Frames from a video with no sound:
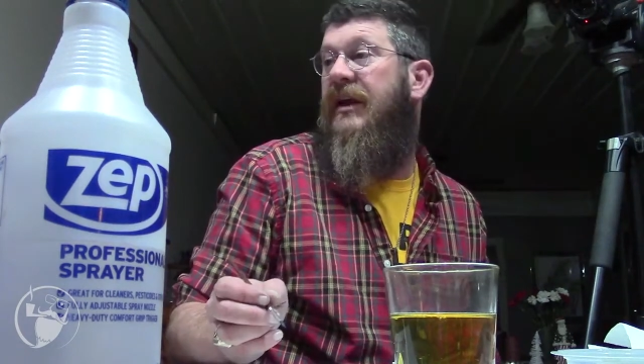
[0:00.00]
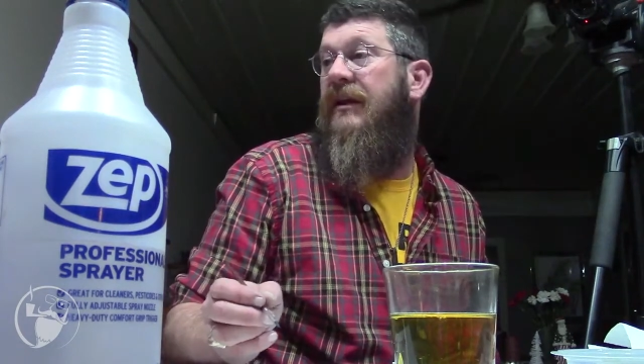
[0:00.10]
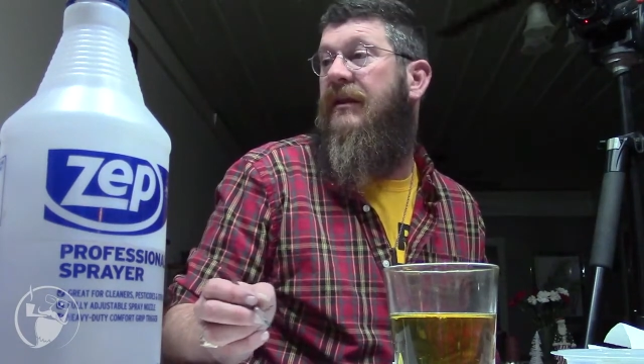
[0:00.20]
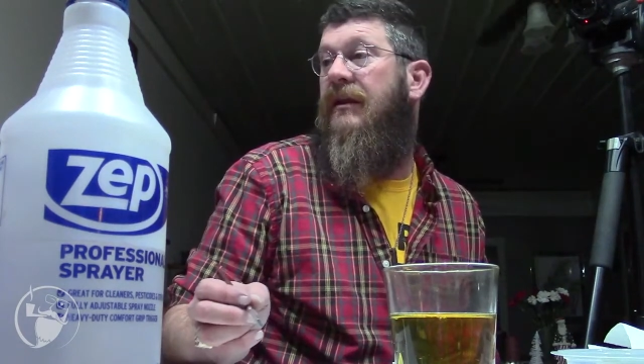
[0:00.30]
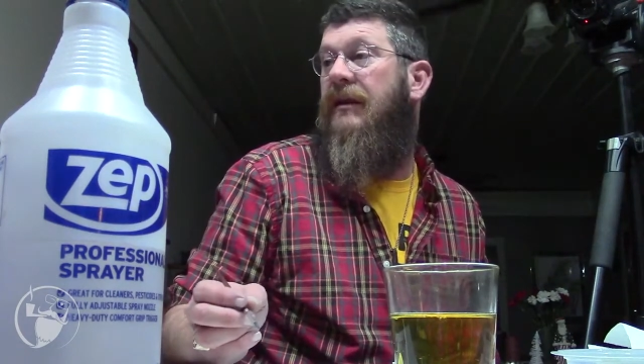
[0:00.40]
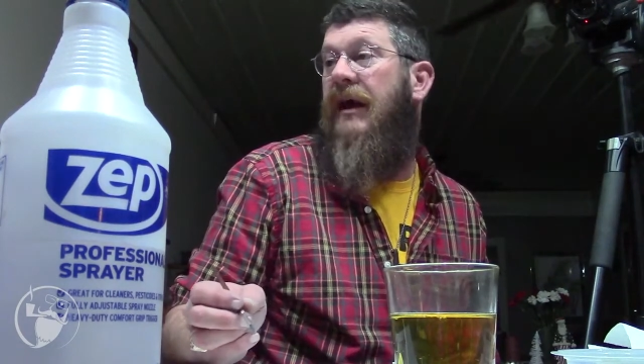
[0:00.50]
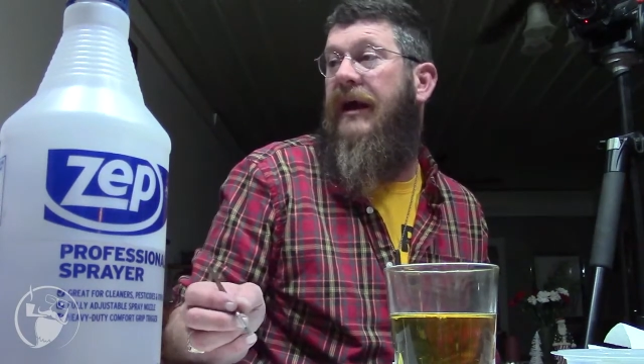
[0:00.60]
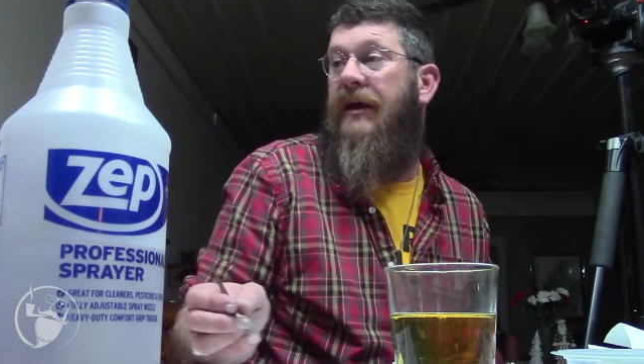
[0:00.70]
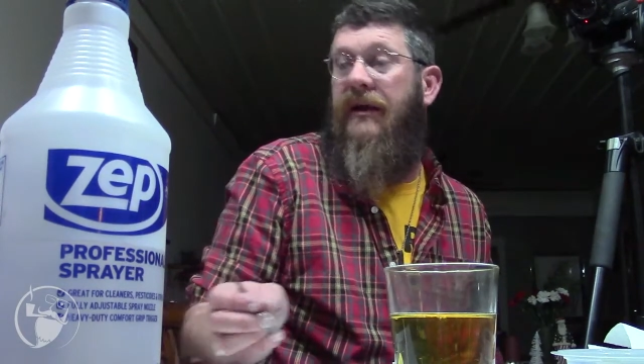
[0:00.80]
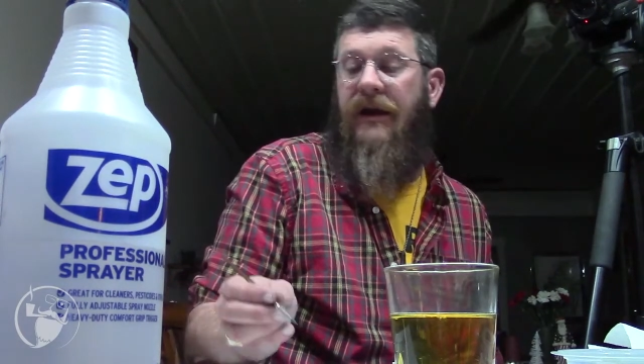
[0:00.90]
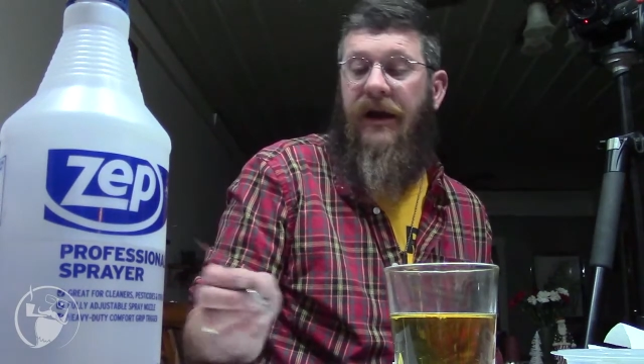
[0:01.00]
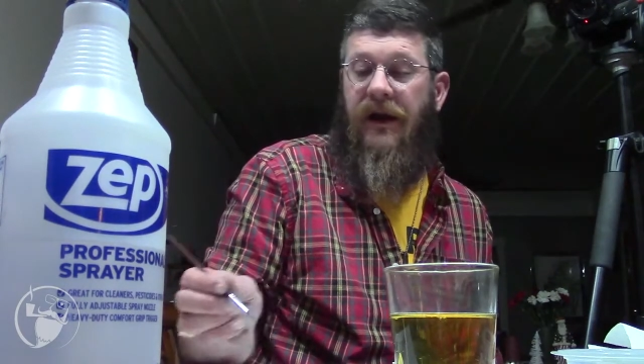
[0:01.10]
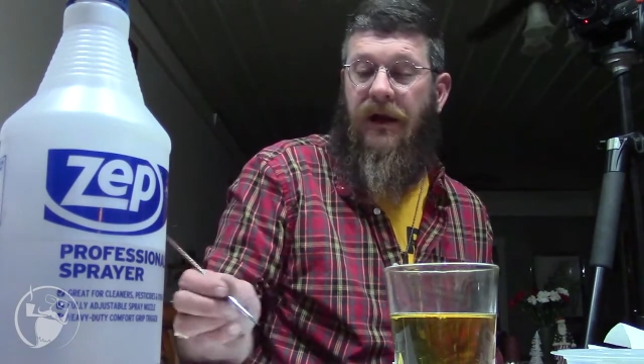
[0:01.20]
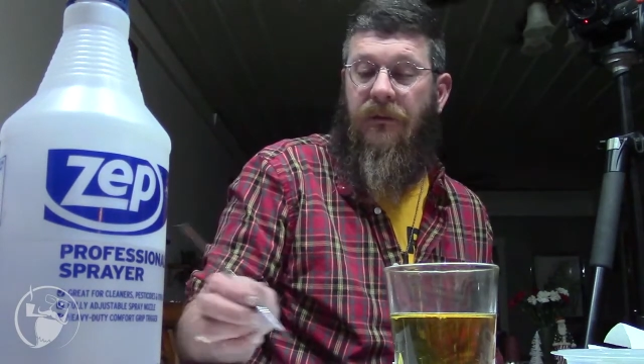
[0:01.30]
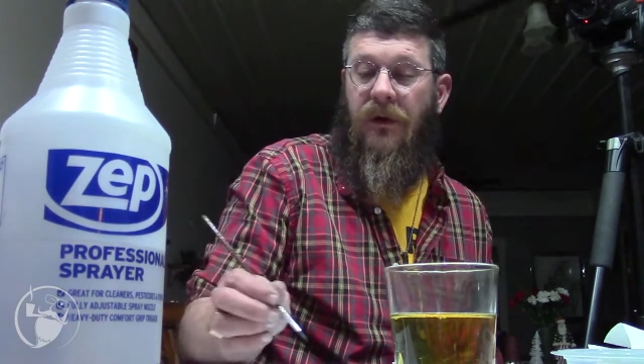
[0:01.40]
and the like.
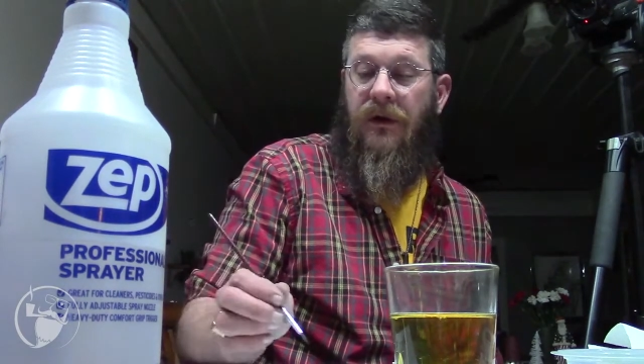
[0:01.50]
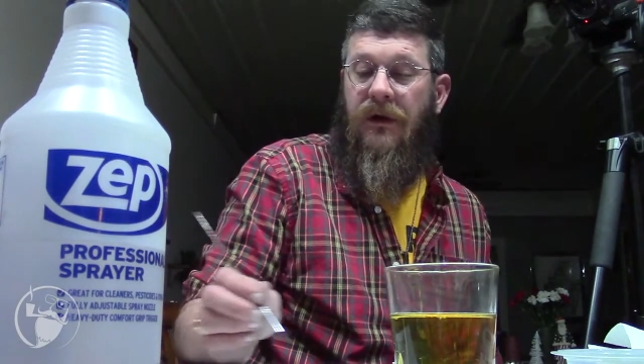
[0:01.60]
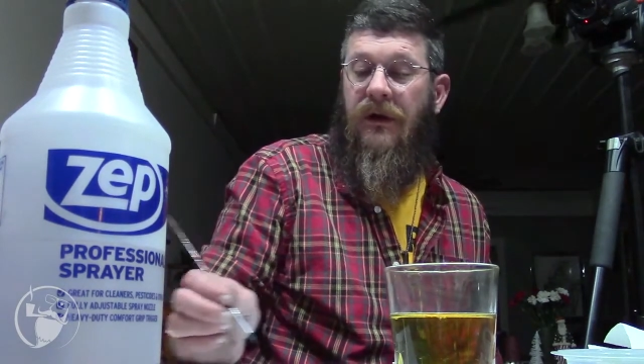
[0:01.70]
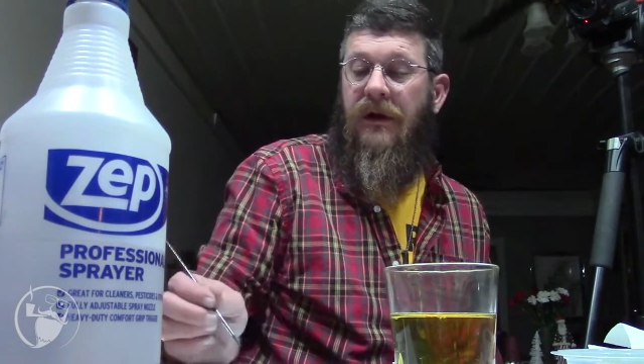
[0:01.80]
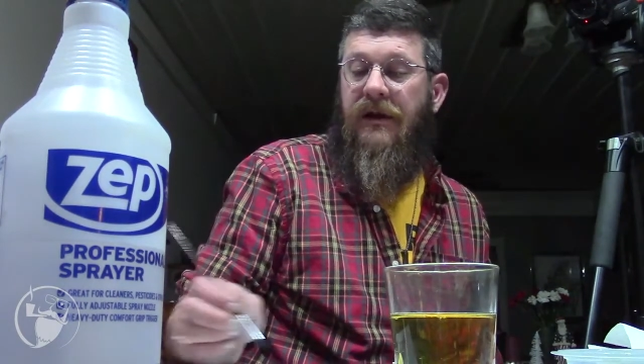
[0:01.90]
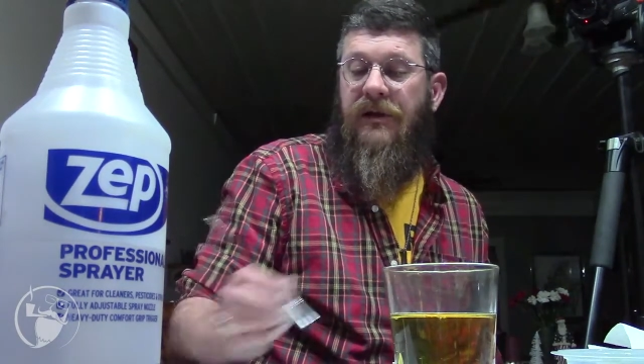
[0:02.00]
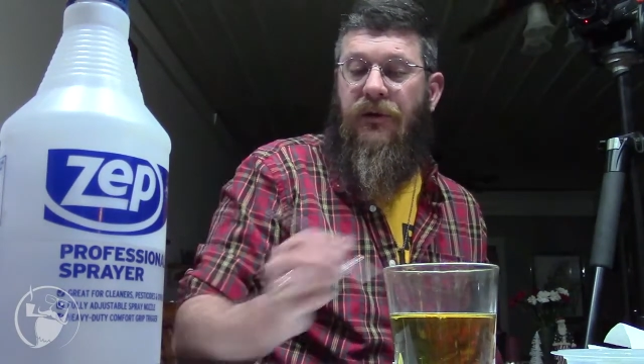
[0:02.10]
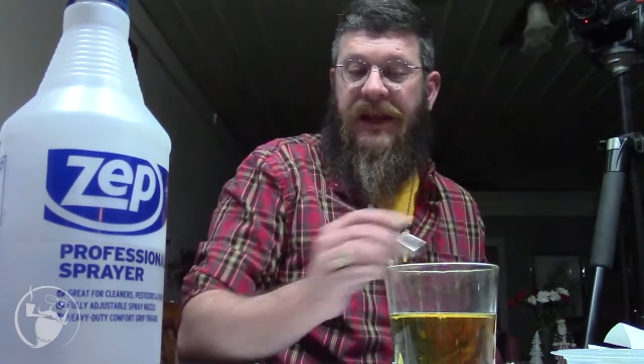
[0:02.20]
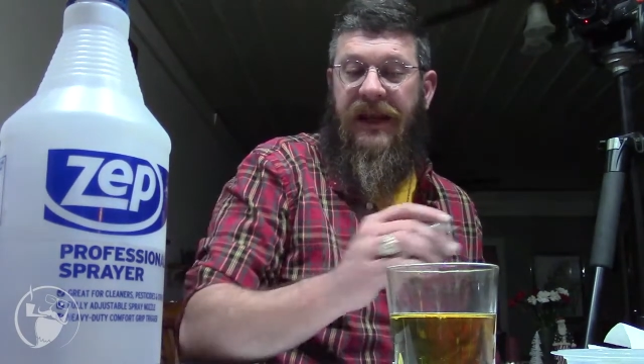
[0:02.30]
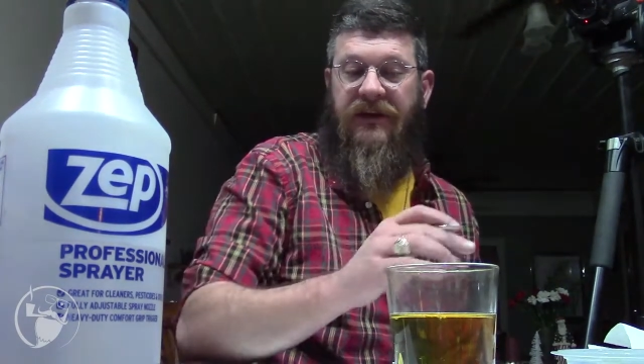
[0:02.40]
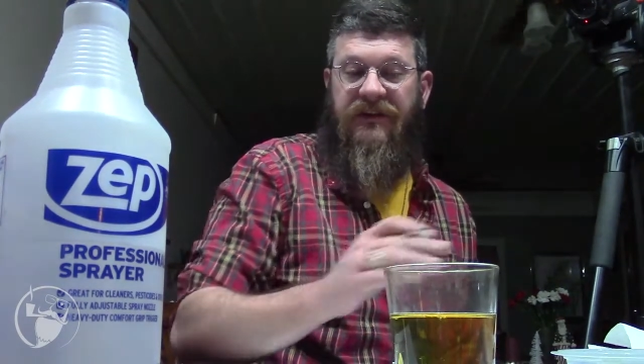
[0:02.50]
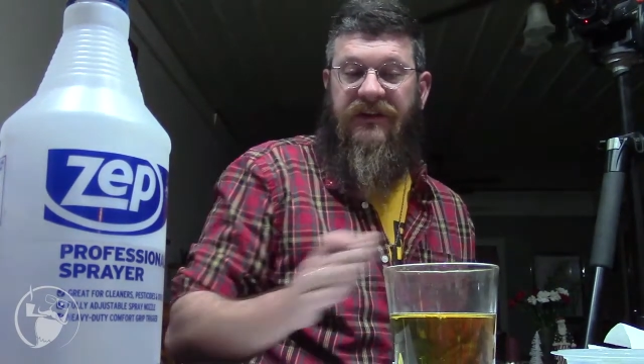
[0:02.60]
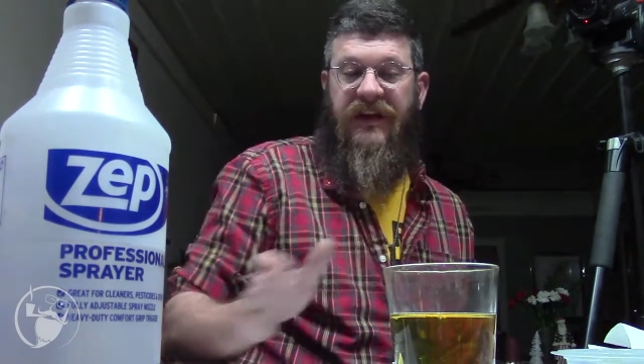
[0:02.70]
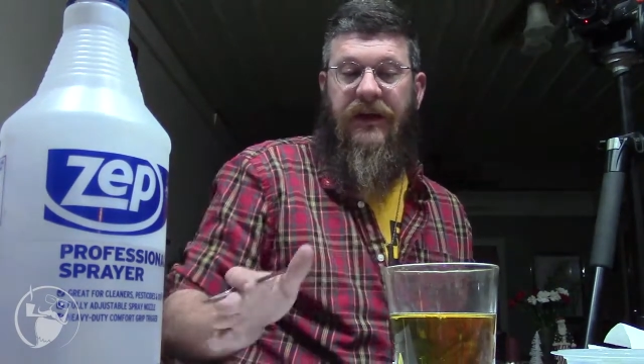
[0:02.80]
You can't see